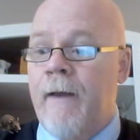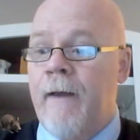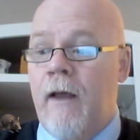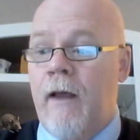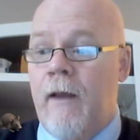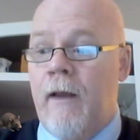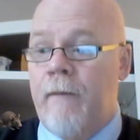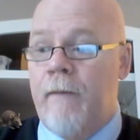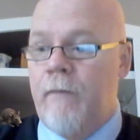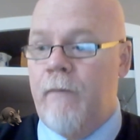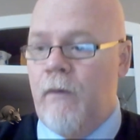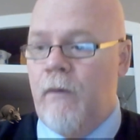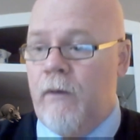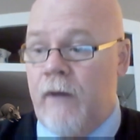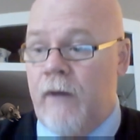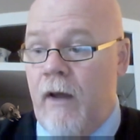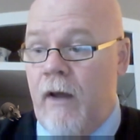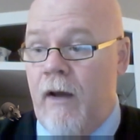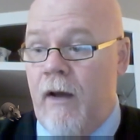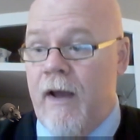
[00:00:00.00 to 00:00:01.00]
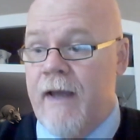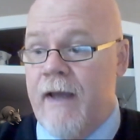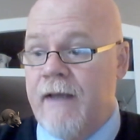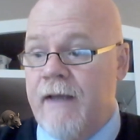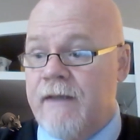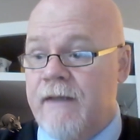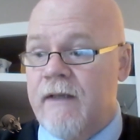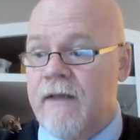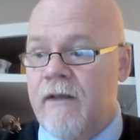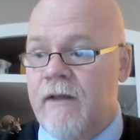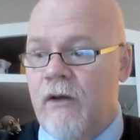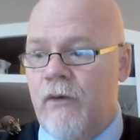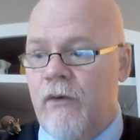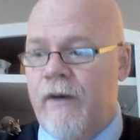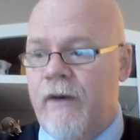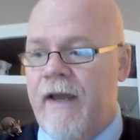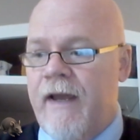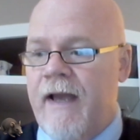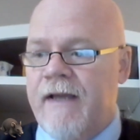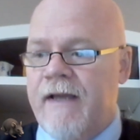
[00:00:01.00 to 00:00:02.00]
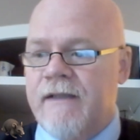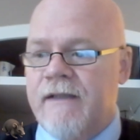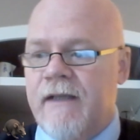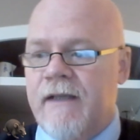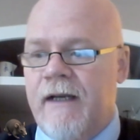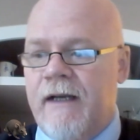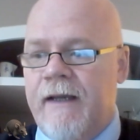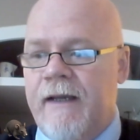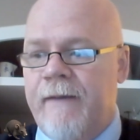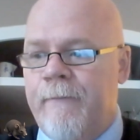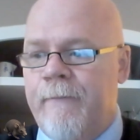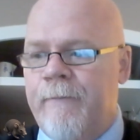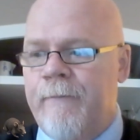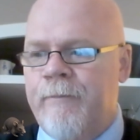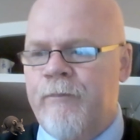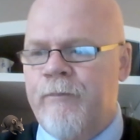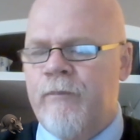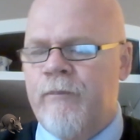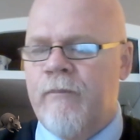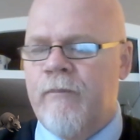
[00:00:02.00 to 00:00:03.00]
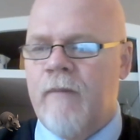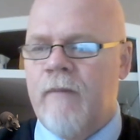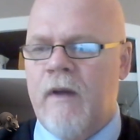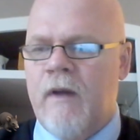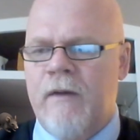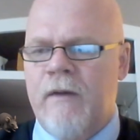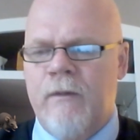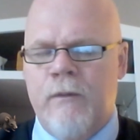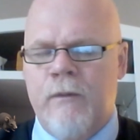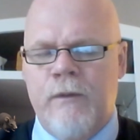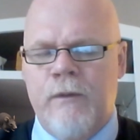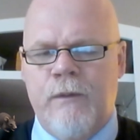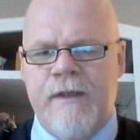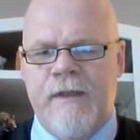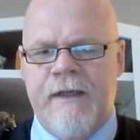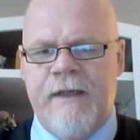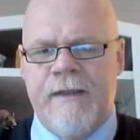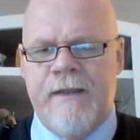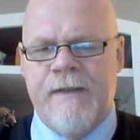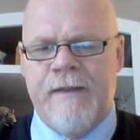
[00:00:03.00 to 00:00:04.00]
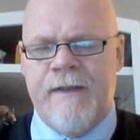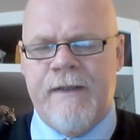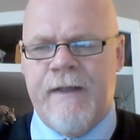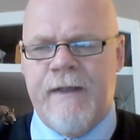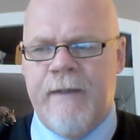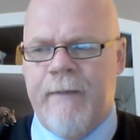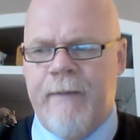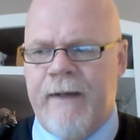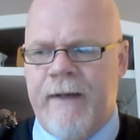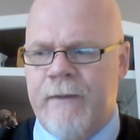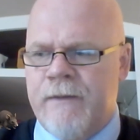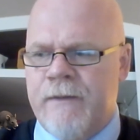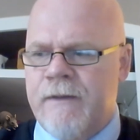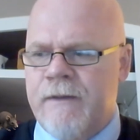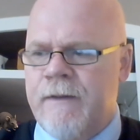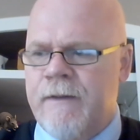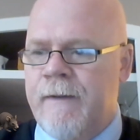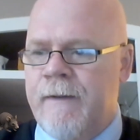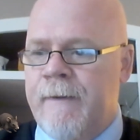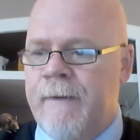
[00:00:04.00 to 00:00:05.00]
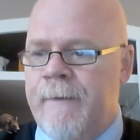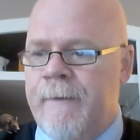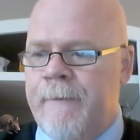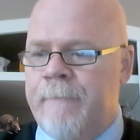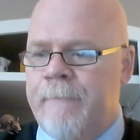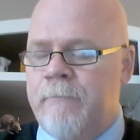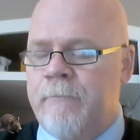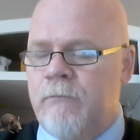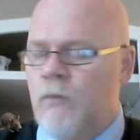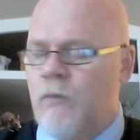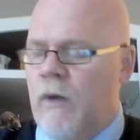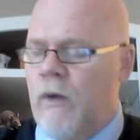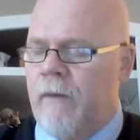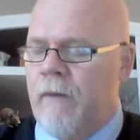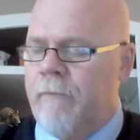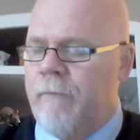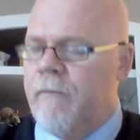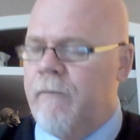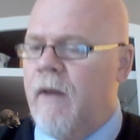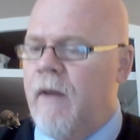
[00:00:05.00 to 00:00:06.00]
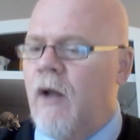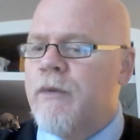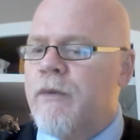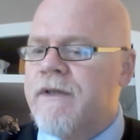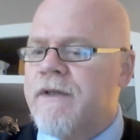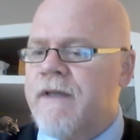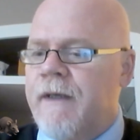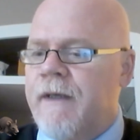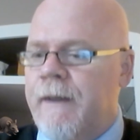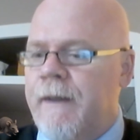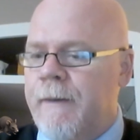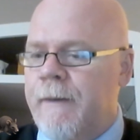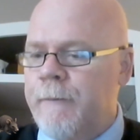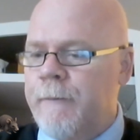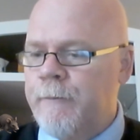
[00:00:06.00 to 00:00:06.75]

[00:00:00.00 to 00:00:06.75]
Not I," said the lorry hastily. "I thought you did," said the mouse. "Well, I'll proceed.